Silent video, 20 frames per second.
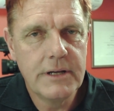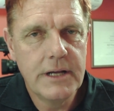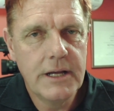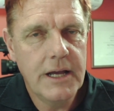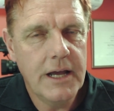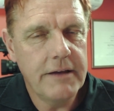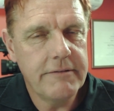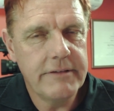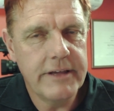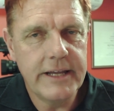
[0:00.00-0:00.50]

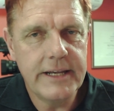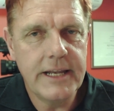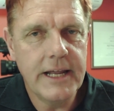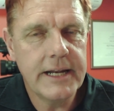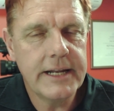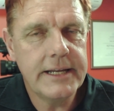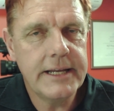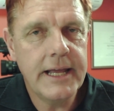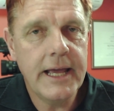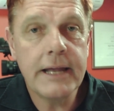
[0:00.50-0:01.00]
Have they done
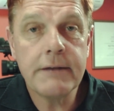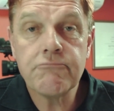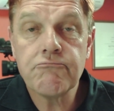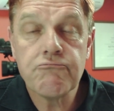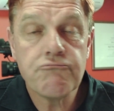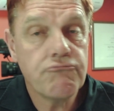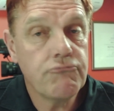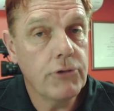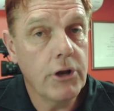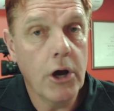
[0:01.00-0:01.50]
it yet?
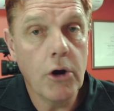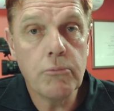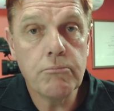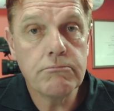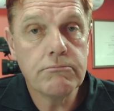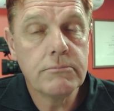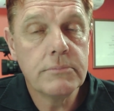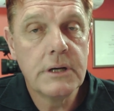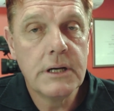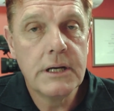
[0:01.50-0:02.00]
No.
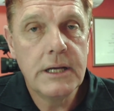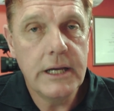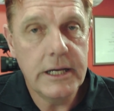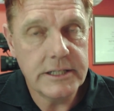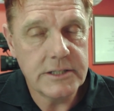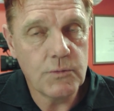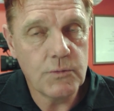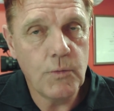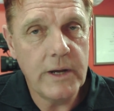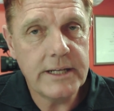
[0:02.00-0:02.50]

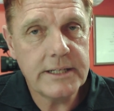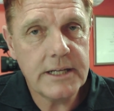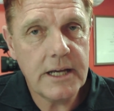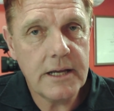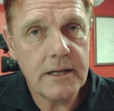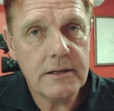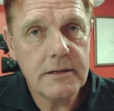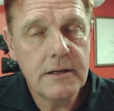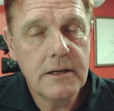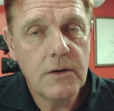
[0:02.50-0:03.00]
It's winter.
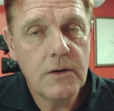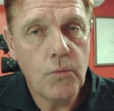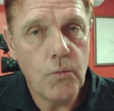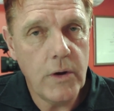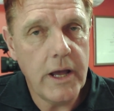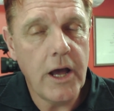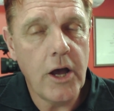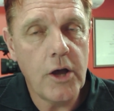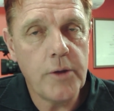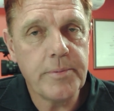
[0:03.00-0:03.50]
We're
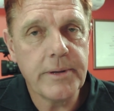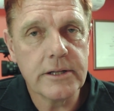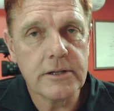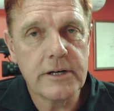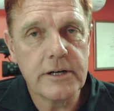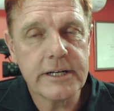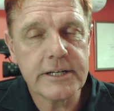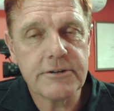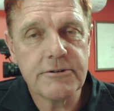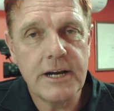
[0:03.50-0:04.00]
hoping
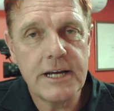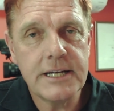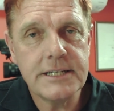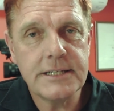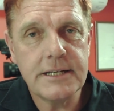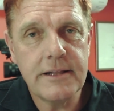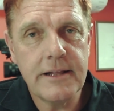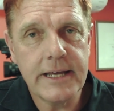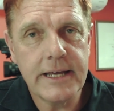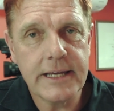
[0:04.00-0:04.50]
like crazy
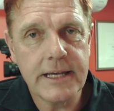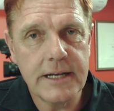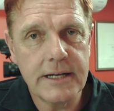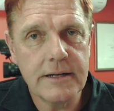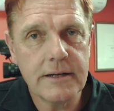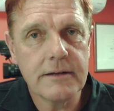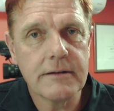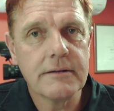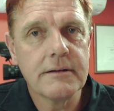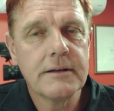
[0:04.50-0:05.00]
they
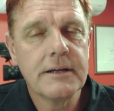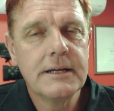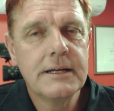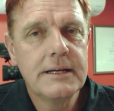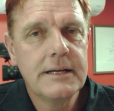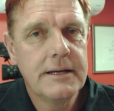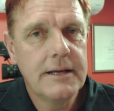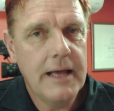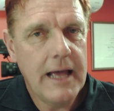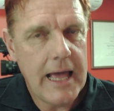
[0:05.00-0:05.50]
can
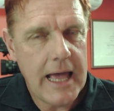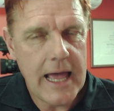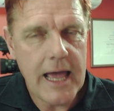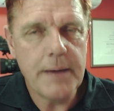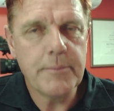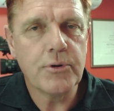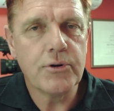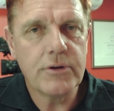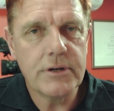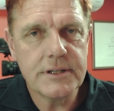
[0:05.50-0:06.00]

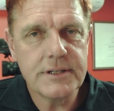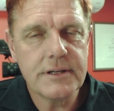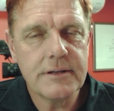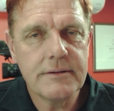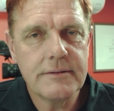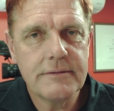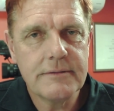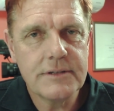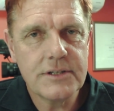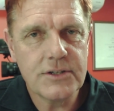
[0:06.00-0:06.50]
hammer it
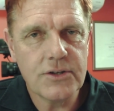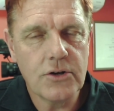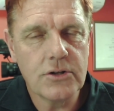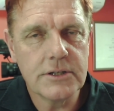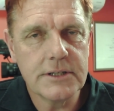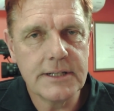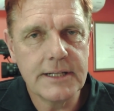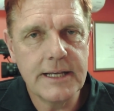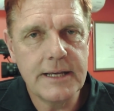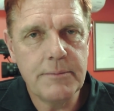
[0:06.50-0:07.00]

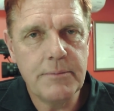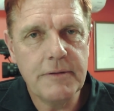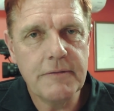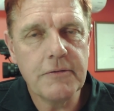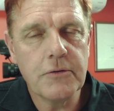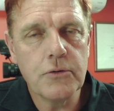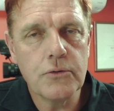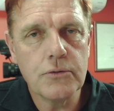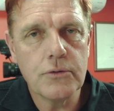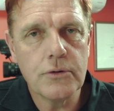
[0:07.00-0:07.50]
solidly
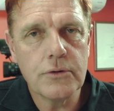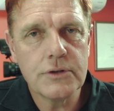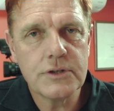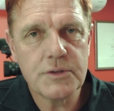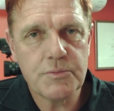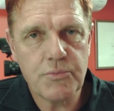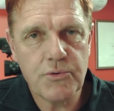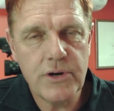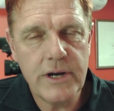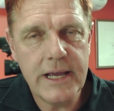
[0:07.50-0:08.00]
before
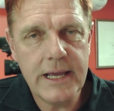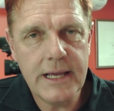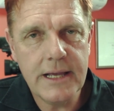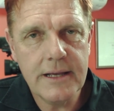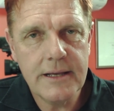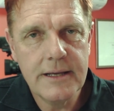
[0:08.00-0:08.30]
spring.